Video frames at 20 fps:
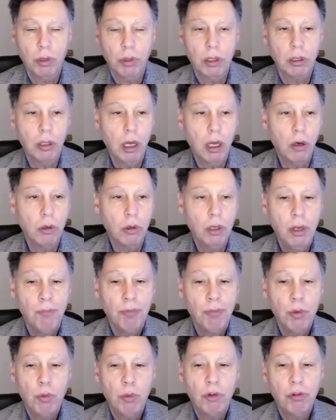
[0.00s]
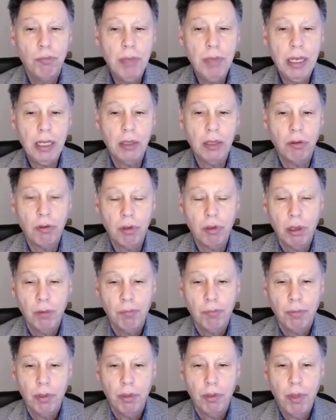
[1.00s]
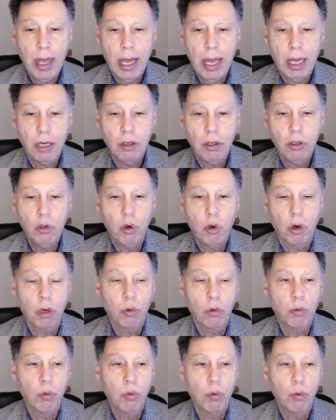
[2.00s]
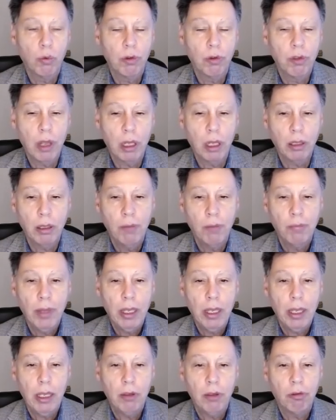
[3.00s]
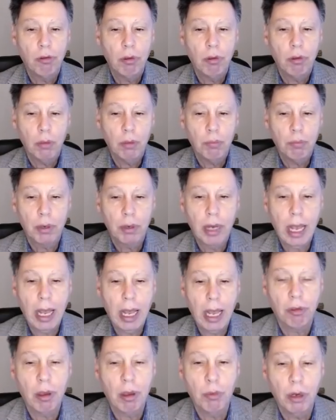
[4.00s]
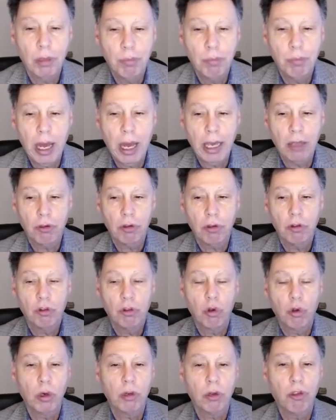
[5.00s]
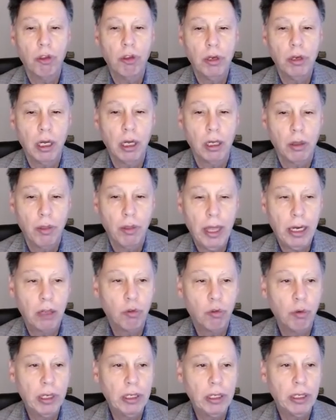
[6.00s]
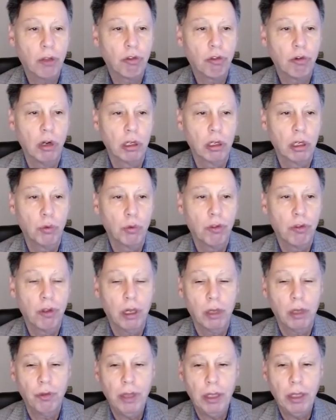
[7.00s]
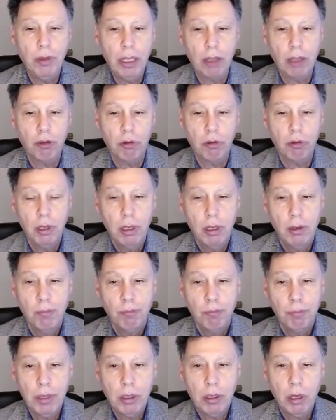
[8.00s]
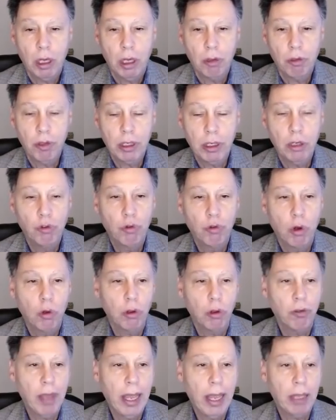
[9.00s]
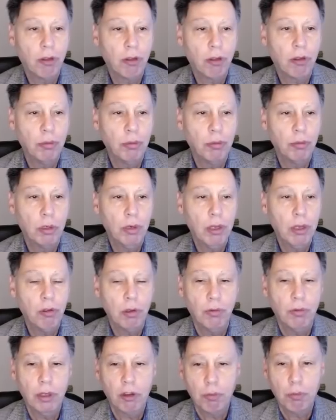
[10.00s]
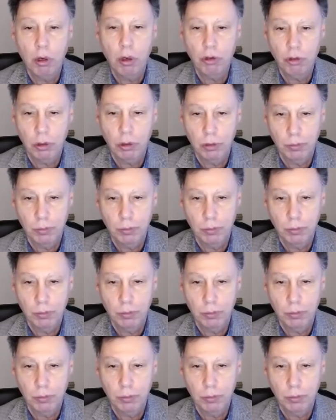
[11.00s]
alone, which means that your result is perhaps somewhat biased towards the null, that it's really a stronger result than this, because the controls had some degrees of exposure.